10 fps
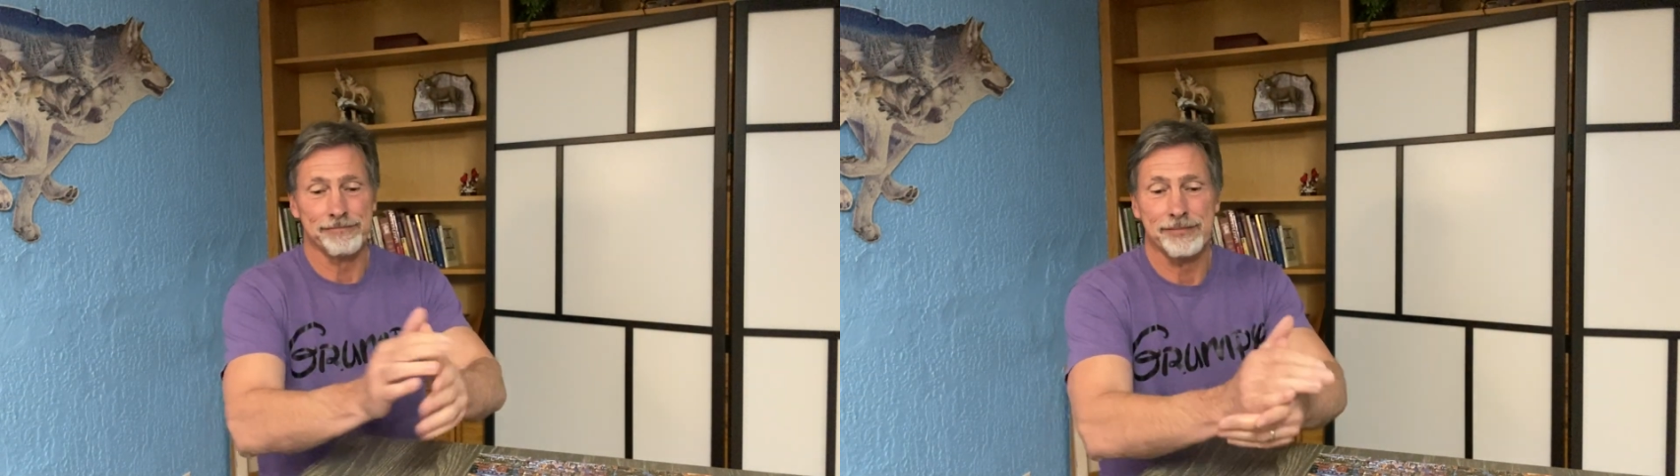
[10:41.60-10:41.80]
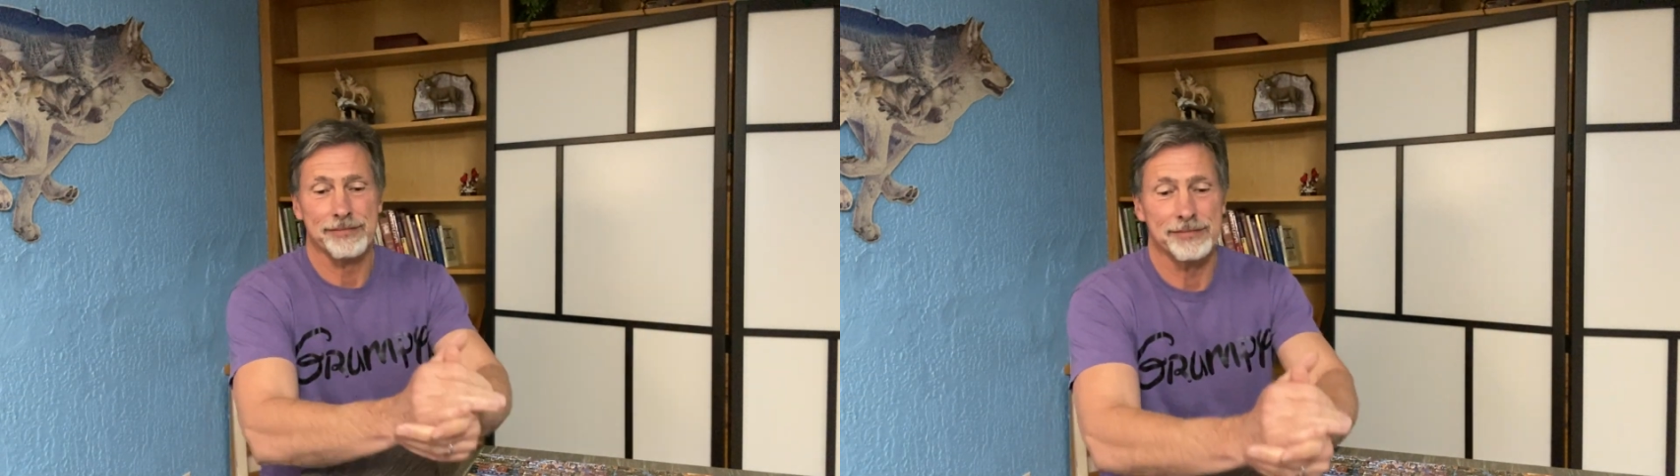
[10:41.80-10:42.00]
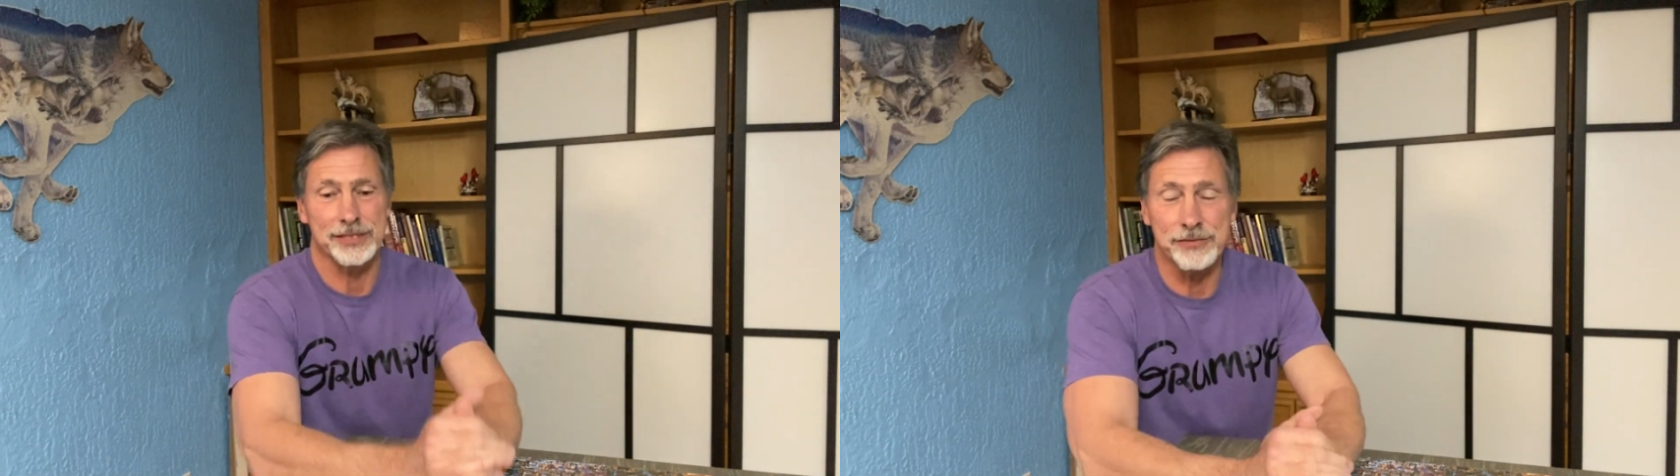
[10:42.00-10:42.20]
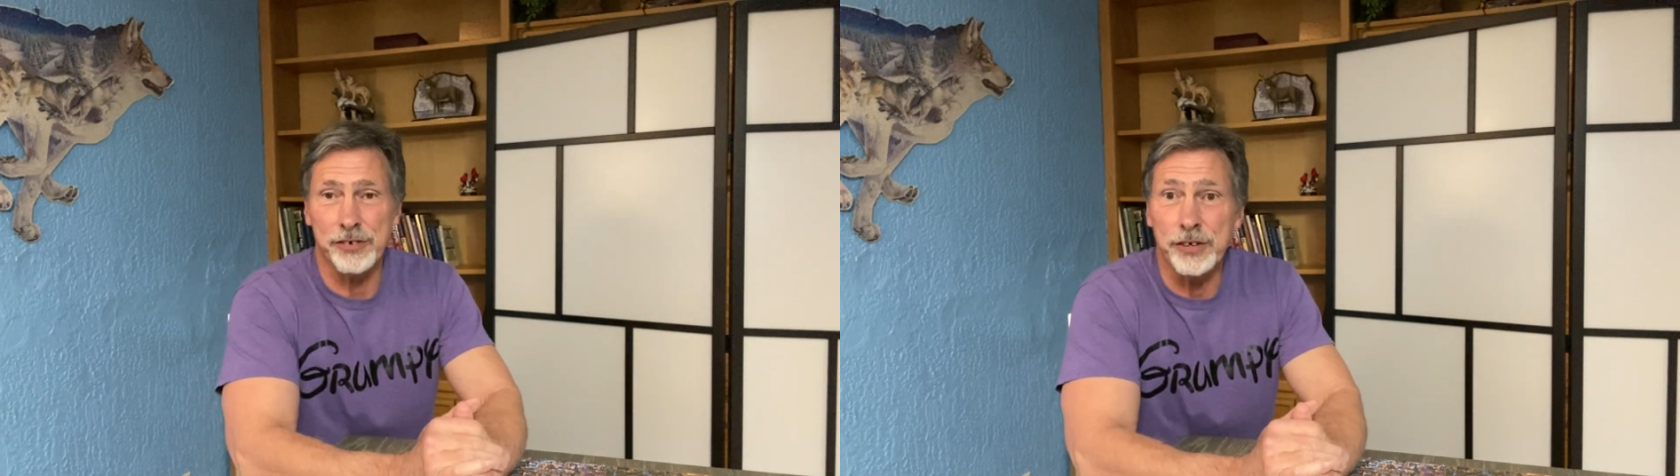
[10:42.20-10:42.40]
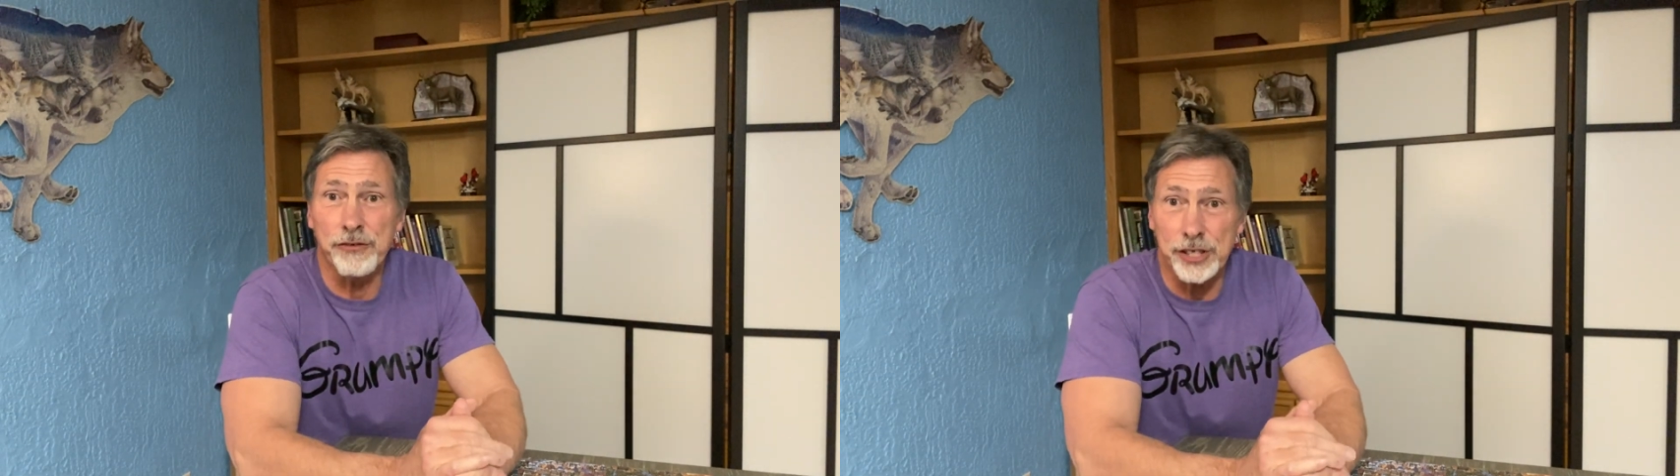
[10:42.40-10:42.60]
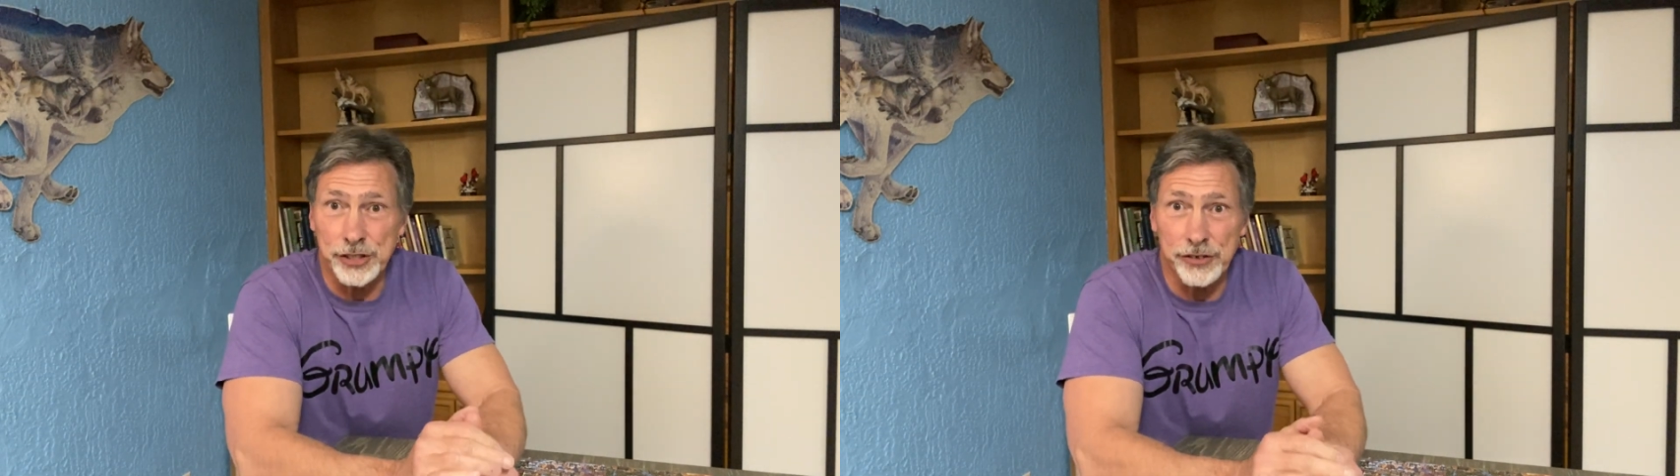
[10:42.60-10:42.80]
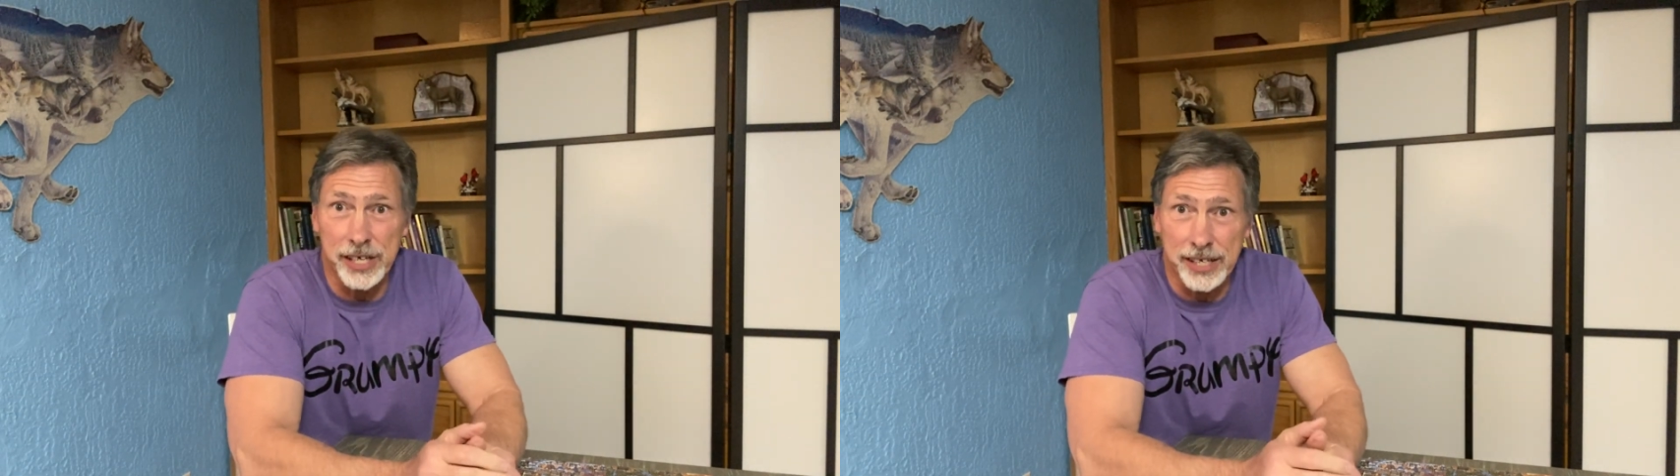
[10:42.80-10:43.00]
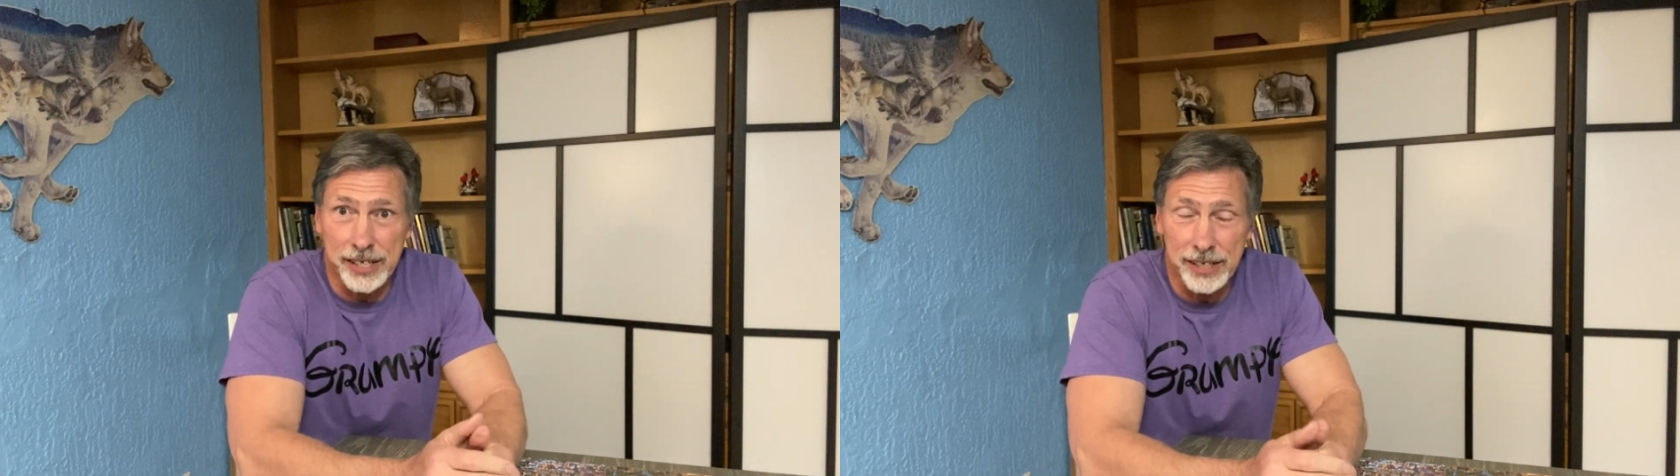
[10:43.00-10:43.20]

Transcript: It's very frustrating.